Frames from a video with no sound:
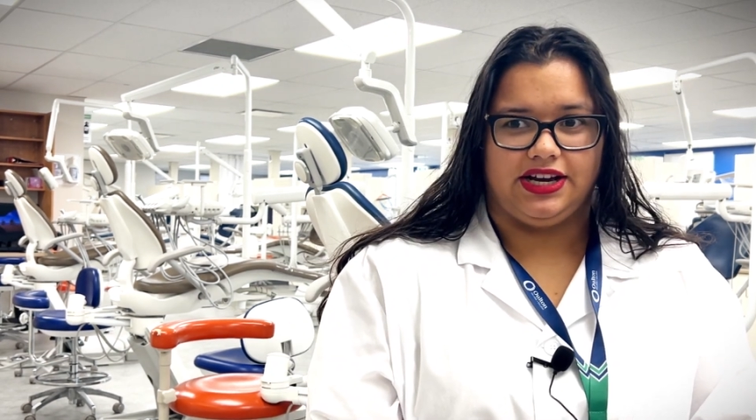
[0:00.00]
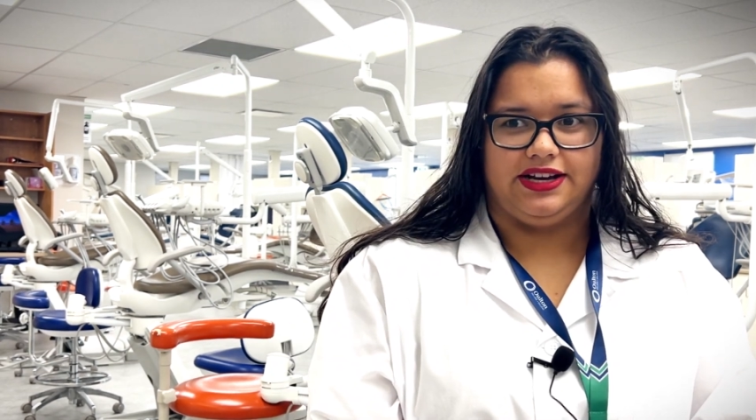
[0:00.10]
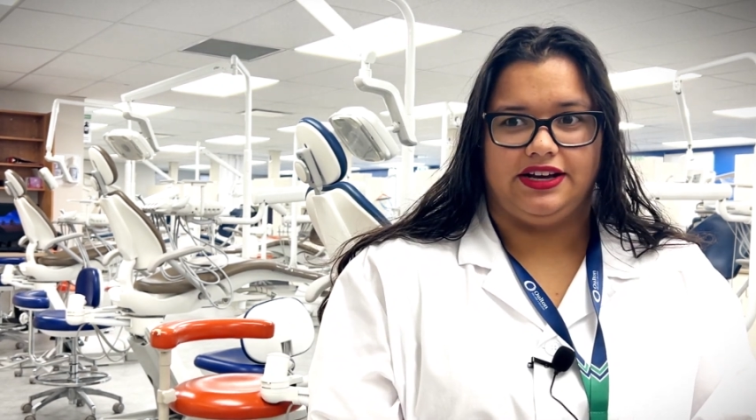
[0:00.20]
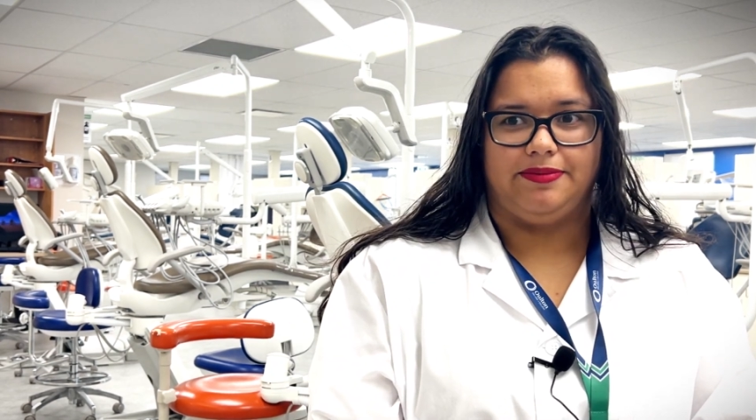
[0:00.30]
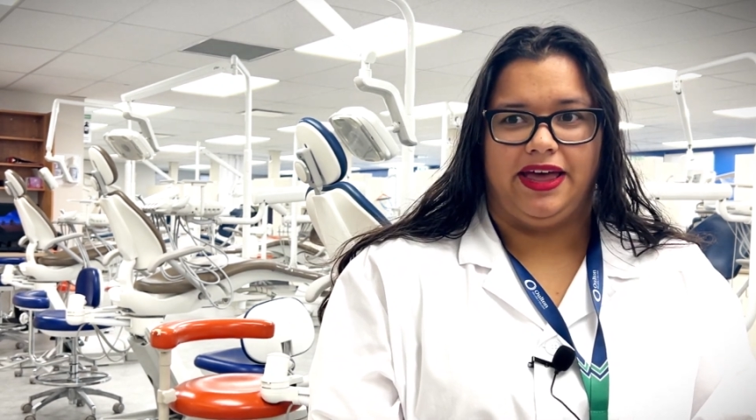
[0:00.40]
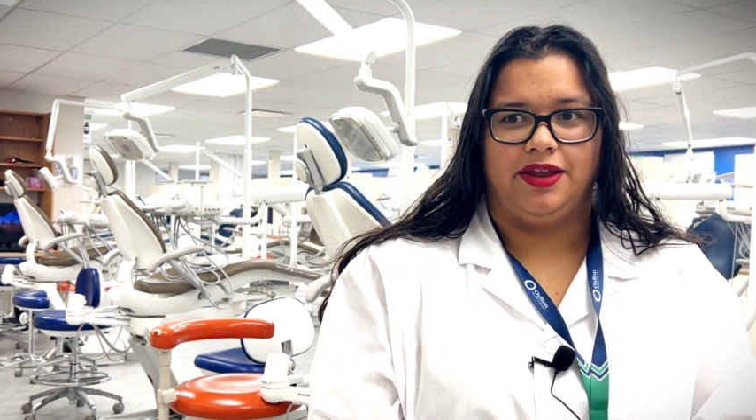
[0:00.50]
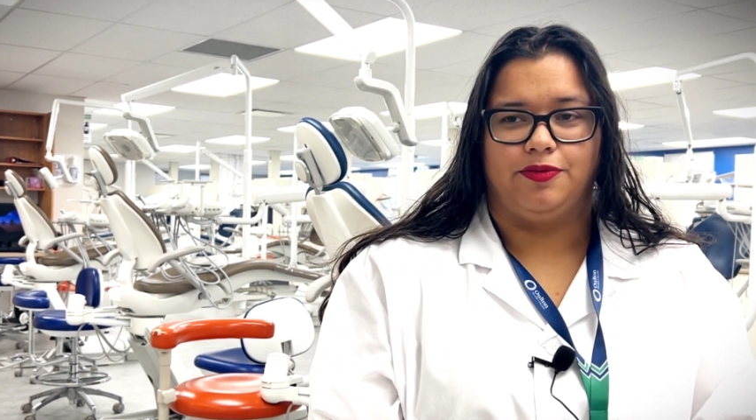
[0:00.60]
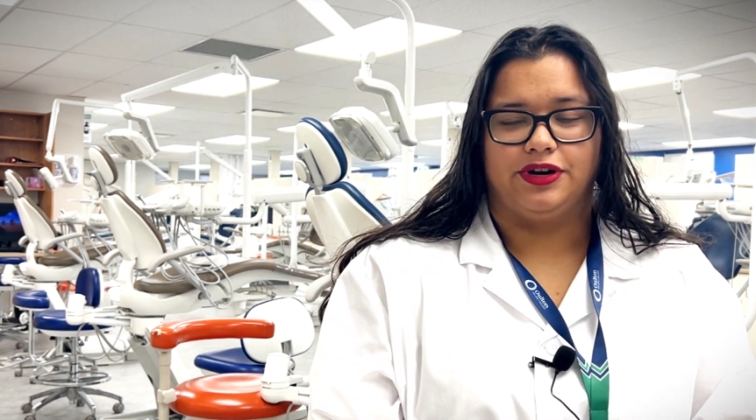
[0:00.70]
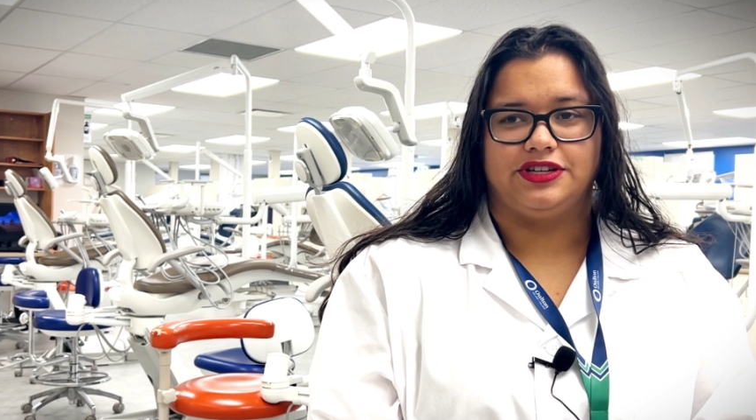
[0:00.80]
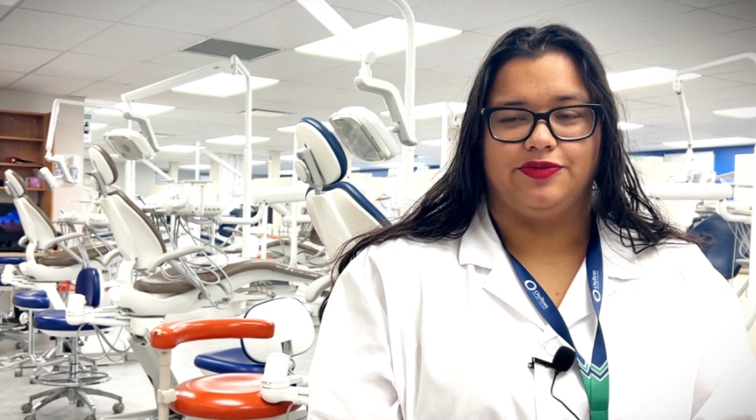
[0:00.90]
I had
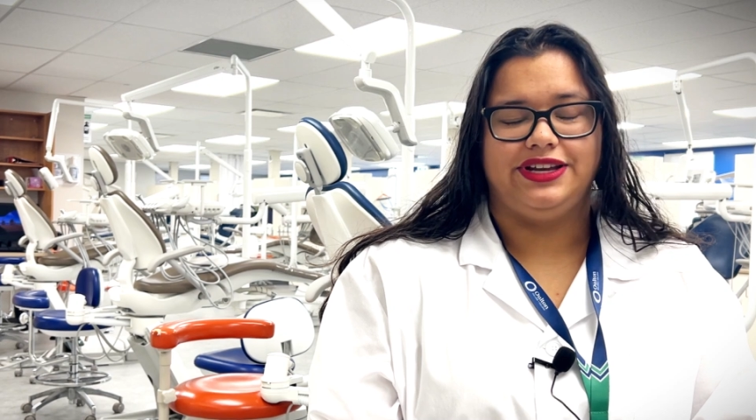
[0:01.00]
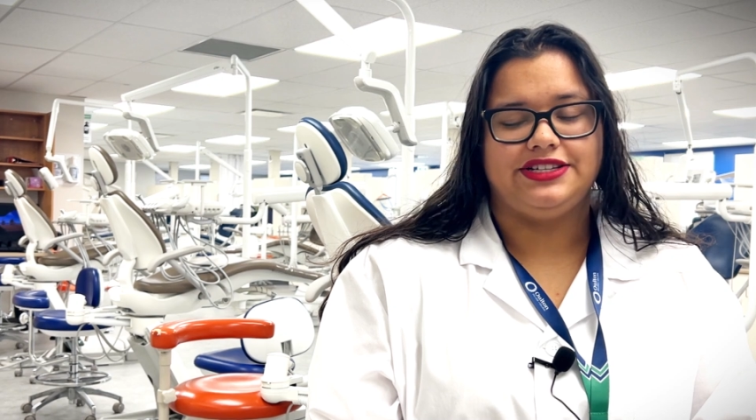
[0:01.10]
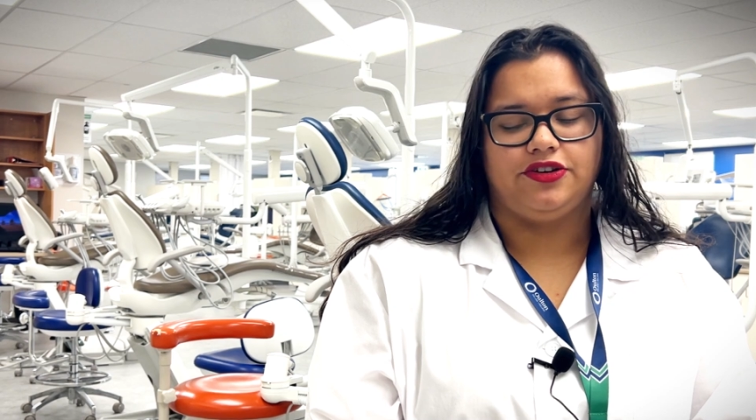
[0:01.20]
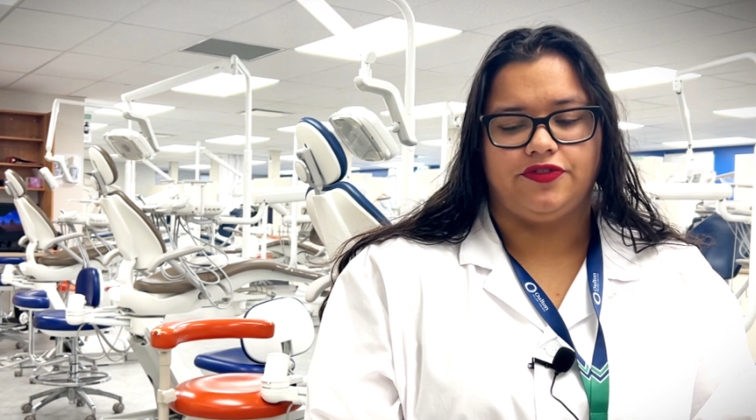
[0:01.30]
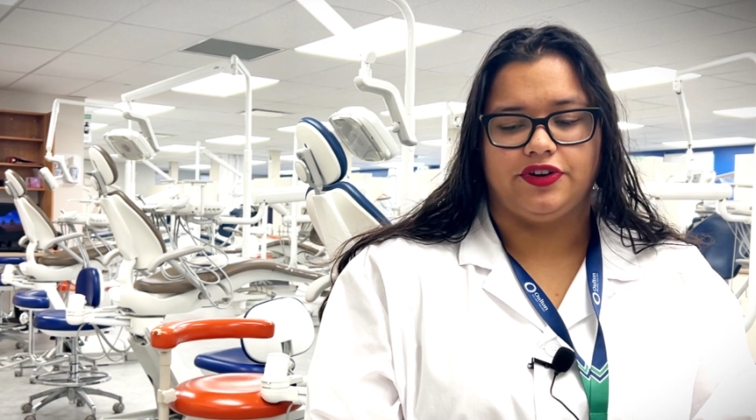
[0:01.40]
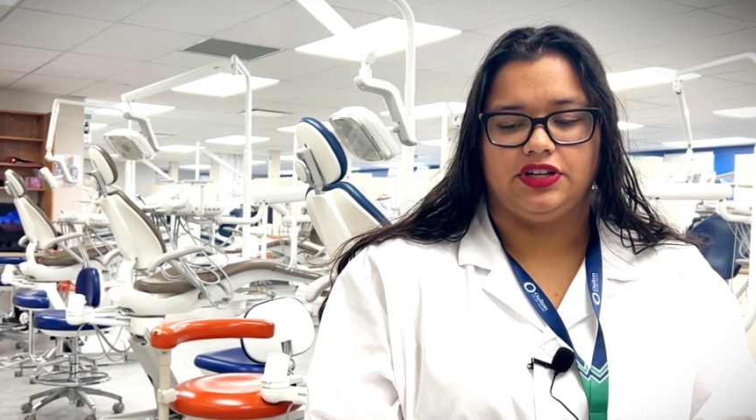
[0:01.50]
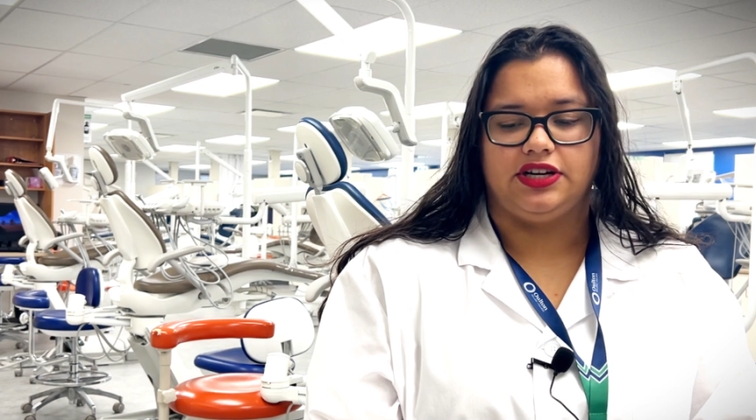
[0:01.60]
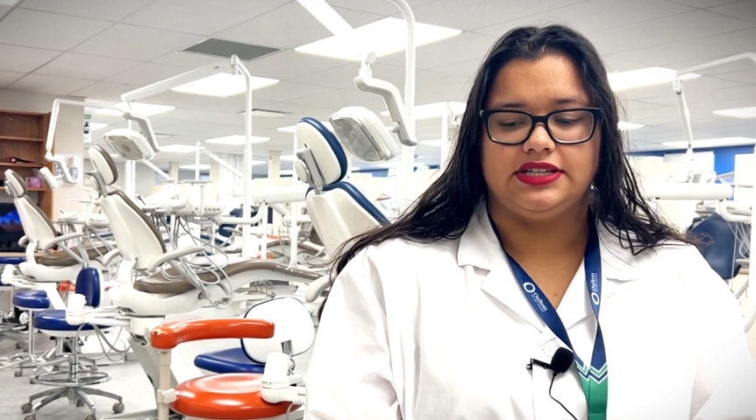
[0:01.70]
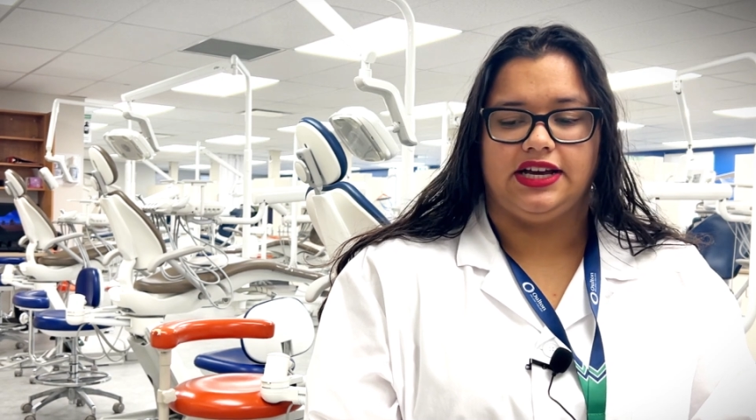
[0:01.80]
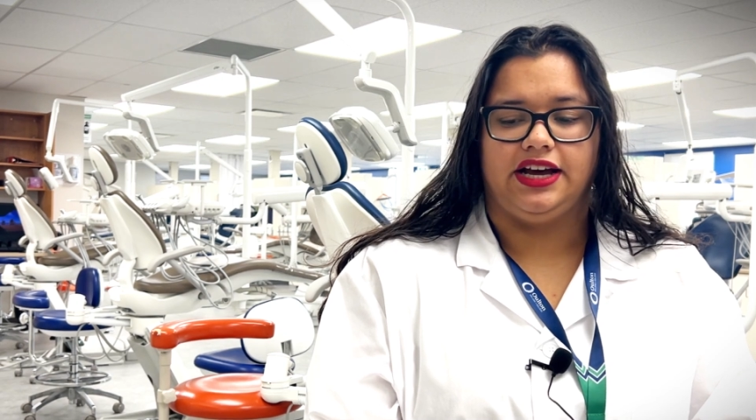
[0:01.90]
worked in retail for a
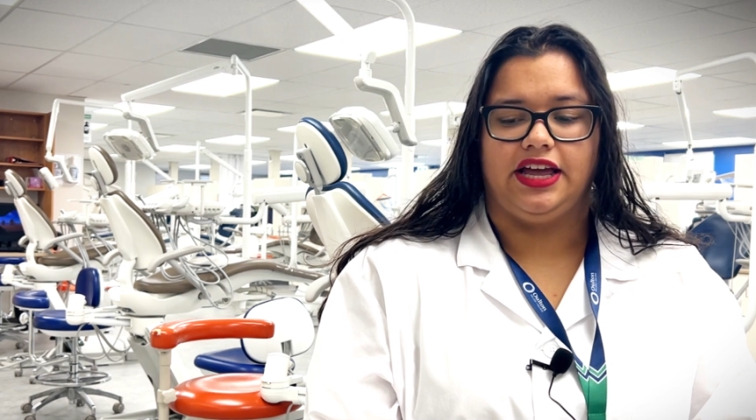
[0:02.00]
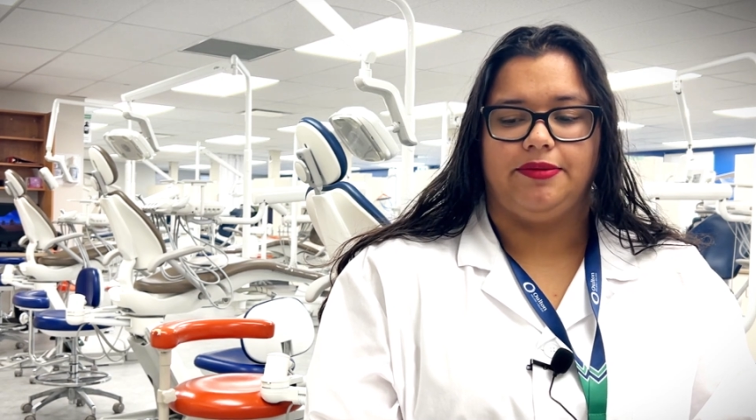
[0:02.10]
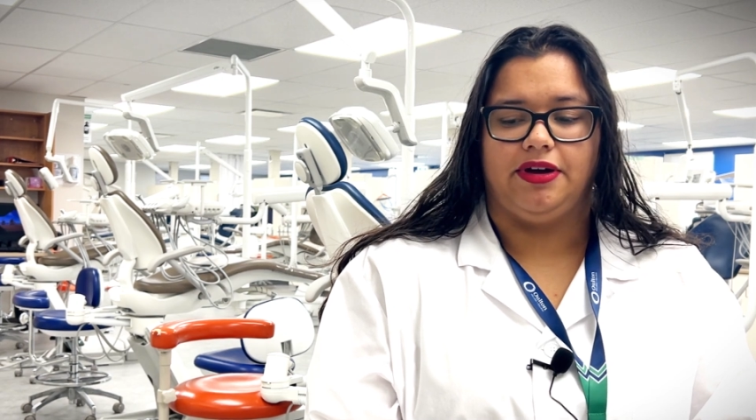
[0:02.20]
long time.